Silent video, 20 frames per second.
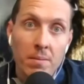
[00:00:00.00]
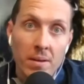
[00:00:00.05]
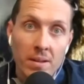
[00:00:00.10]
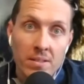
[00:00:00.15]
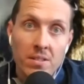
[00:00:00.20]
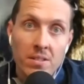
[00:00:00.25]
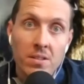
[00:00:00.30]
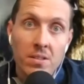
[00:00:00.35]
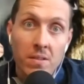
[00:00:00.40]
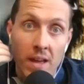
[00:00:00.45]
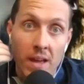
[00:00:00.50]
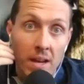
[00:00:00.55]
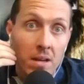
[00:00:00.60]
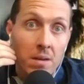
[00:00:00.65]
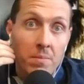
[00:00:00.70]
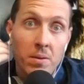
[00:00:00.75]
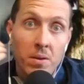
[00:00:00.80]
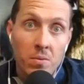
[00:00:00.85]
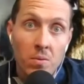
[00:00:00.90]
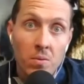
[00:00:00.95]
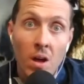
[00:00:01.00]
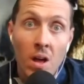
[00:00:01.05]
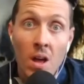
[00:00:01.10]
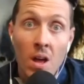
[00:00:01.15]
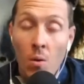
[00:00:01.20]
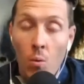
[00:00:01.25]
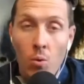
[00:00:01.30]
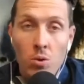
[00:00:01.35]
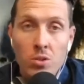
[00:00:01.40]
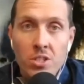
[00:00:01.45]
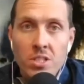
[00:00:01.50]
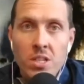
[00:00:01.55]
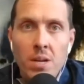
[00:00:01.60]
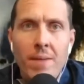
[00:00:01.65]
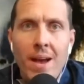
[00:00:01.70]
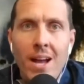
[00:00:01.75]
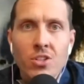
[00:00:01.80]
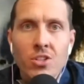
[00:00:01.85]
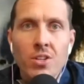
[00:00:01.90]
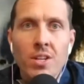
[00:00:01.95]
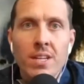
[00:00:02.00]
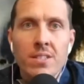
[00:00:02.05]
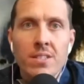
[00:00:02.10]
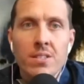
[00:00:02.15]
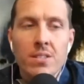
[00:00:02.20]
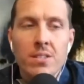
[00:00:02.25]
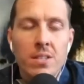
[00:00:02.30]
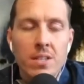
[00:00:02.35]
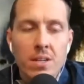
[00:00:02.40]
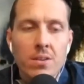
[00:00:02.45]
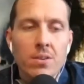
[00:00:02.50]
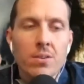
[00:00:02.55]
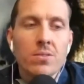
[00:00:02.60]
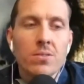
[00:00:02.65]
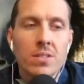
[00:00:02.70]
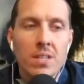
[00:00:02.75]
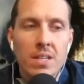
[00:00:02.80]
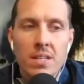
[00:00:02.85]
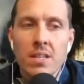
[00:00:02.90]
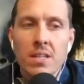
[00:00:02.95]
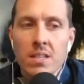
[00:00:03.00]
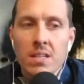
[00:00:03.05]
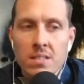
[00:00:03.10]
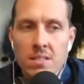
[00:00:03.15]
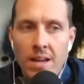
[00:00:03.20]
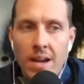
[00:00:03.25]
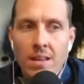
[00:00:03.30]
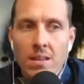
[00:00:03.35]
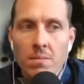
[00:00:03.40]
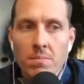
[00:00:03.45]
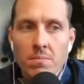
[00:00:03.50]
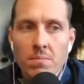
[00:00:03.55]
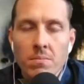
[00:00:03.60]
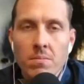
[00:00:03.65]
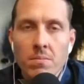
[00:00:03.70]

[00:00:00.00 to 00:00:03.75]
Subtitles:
as that could be cool. Well, just imagine his years in the asylum.